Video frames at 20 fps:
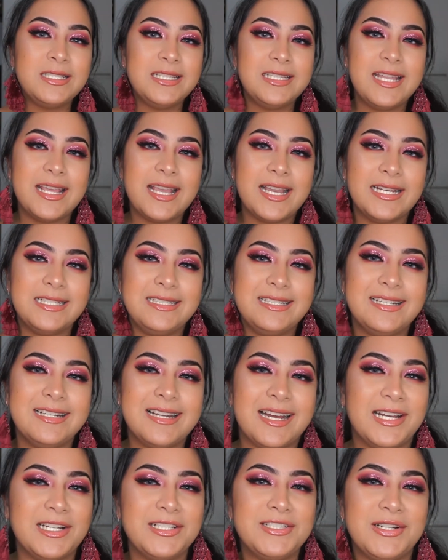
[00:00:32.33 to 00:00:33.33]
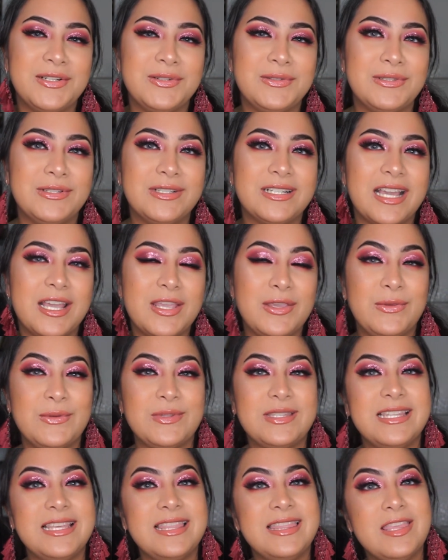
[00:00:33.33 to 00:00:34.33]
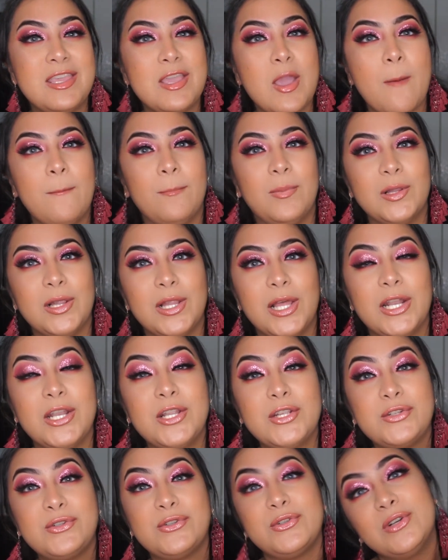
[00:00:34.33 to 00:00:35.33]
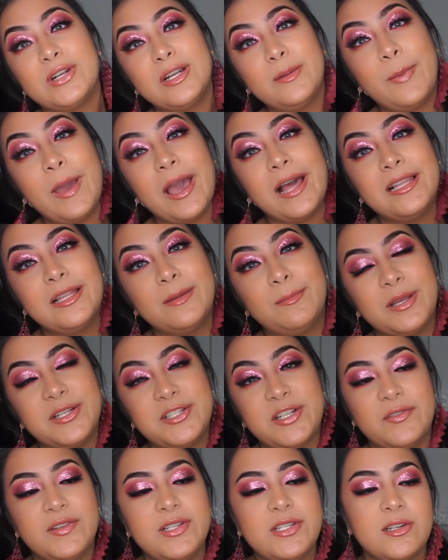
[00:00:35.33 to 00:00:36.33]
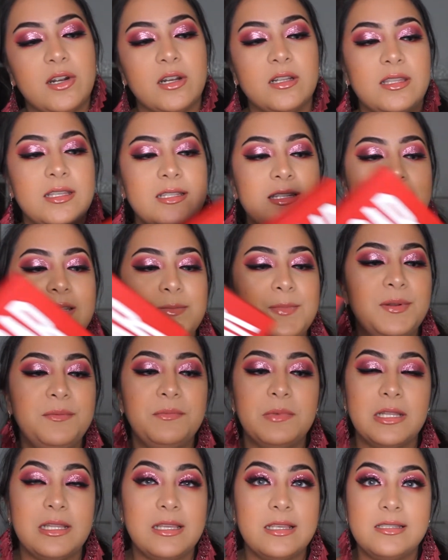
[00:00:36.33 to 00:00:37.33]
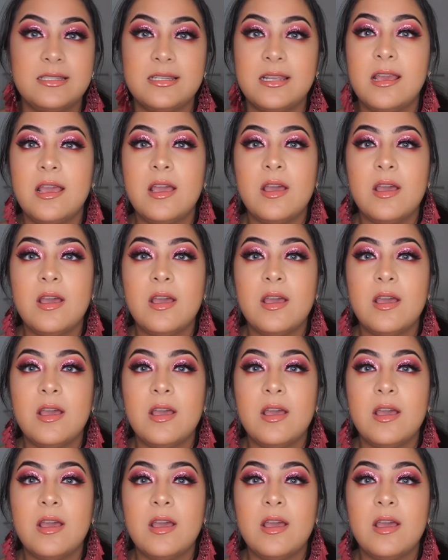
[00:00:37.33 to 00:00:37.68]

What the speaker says: Today I did an eyeshadow look using the Blood Sugar palette by Jeffree. This has been released